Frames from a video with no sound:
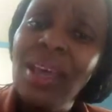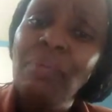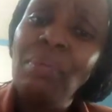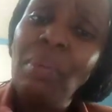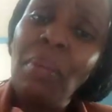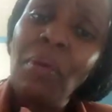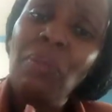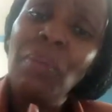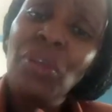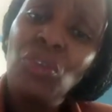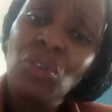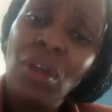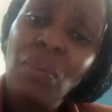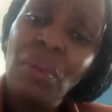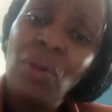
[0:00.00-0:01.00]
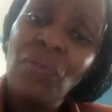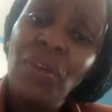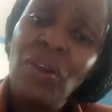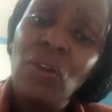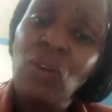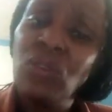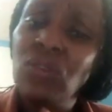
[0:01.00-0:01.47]
Remember, we mentioned about the
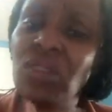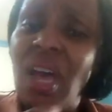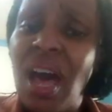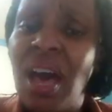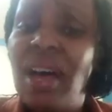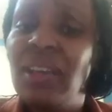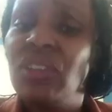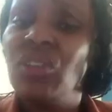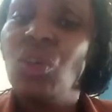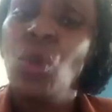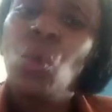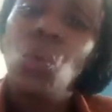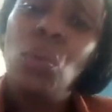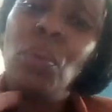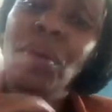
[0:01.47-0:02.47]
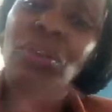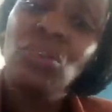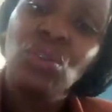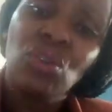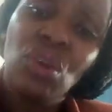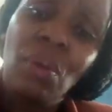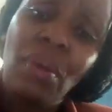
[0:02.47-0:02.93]
concierge, we
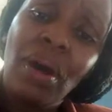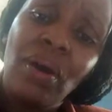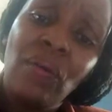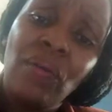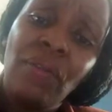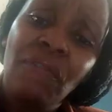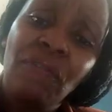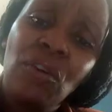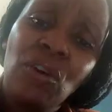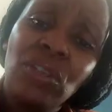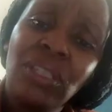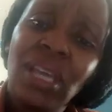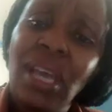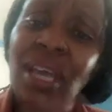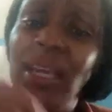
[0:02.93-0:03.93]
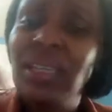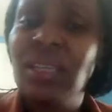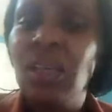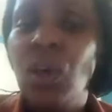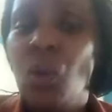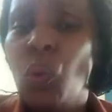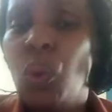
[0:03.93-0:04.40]
mentioned about the front
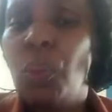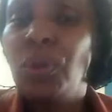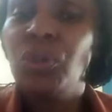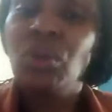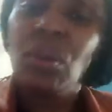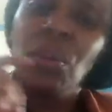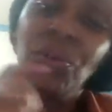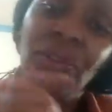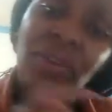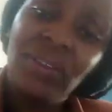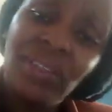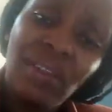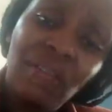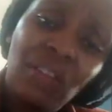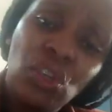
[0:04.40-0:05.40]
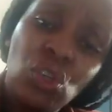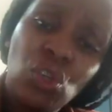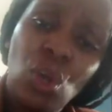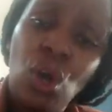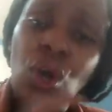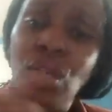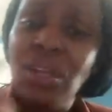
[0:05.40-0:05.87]
desk, we mentioned about the
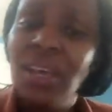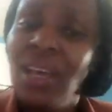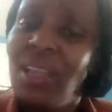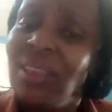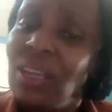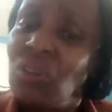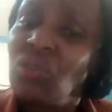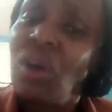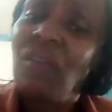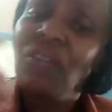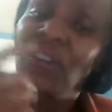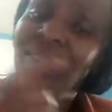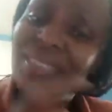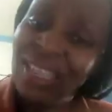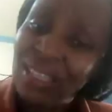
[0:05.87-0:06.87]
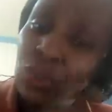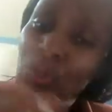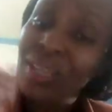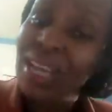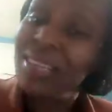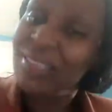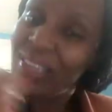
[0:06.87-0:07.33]
reservation, the travel desk. Those
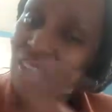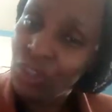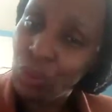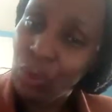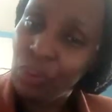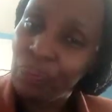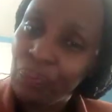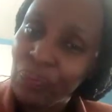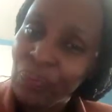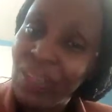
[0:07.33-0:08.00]
are sections.